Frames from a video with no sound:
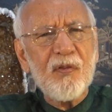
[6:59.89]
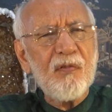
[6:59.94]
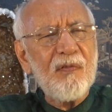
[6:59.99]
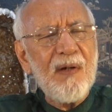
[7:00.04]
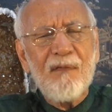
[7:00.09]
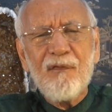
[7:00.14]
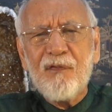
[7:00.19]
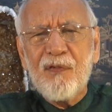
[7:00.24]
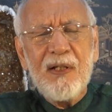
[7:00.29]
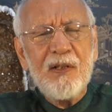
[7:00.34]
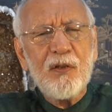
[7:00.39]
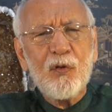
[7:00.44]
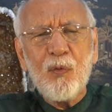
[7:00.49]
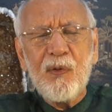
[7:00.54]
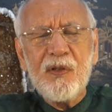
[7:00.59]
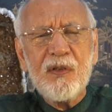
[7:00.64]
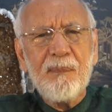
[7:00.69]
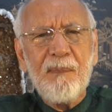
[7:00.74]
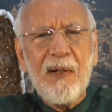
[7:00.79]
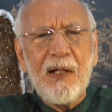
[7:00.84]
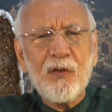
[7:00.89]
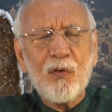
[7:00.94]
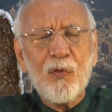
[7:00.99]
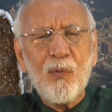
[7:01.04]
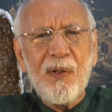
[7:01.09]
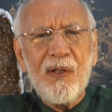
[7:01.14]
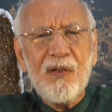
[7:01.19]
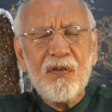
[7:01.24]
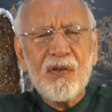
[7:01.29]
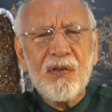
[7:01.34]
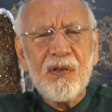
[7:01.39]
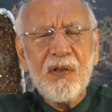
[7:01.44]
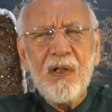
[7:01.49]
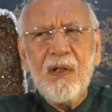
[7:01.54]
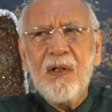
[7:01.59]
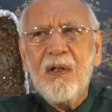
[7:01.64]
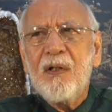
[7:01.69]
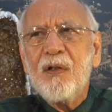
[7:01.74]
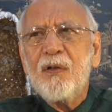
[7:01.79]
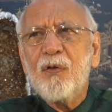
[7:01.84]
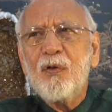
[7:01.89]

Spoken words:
roughly 2-inch by 2-inch.